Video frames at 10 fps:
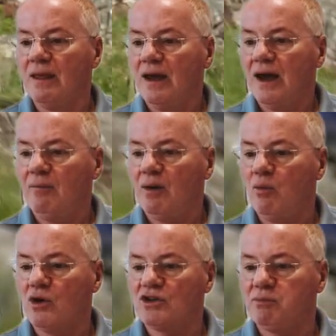And
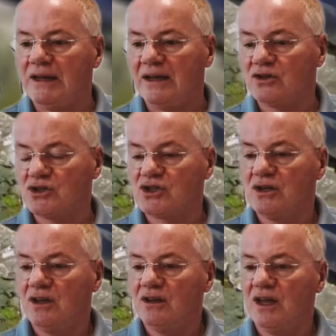what the planners
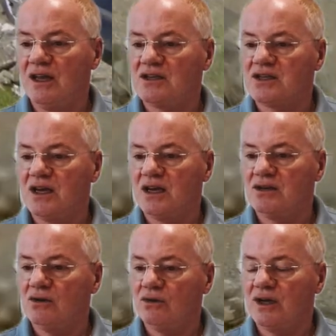then said,
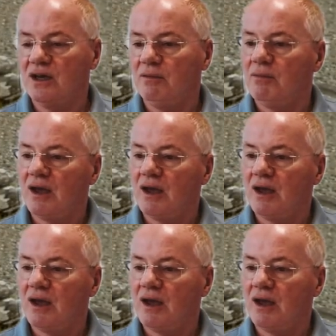okay,